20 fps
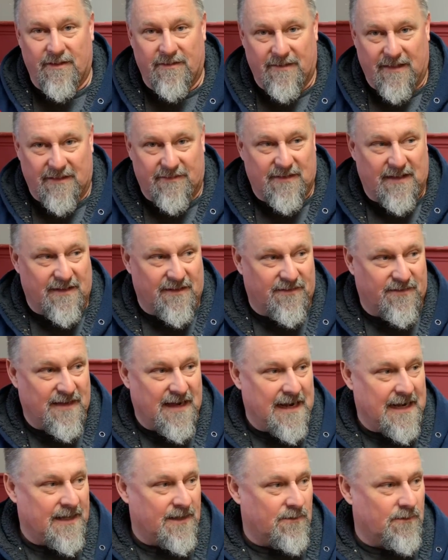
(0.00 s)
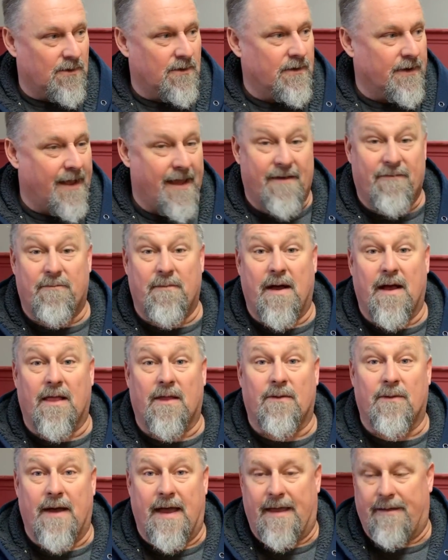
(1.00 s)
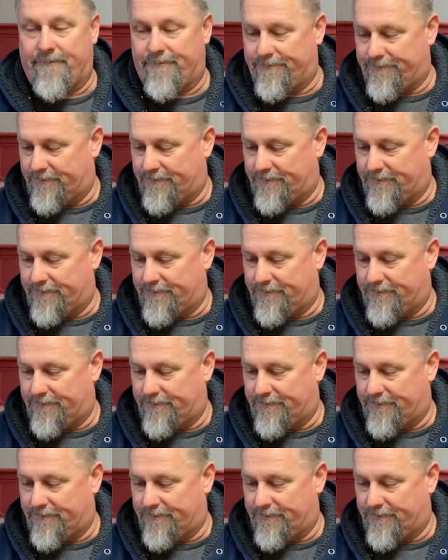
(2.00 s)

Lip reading: that's on the side of the road a half mile away.